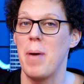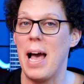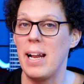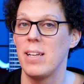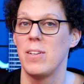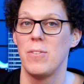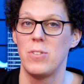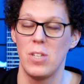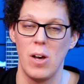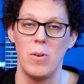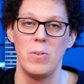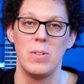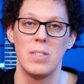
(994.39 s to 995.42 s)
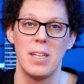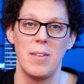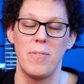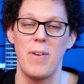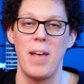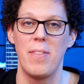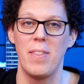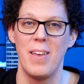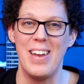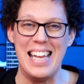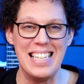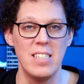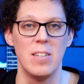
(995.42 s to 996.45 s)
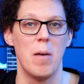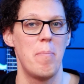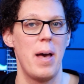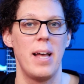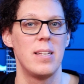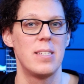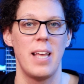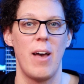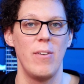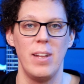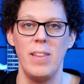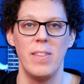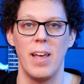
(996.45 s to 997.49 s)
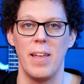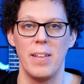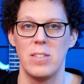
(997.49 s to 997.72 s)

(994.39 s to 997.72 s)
palette of tones and the fact that there isn't a bad sound in there.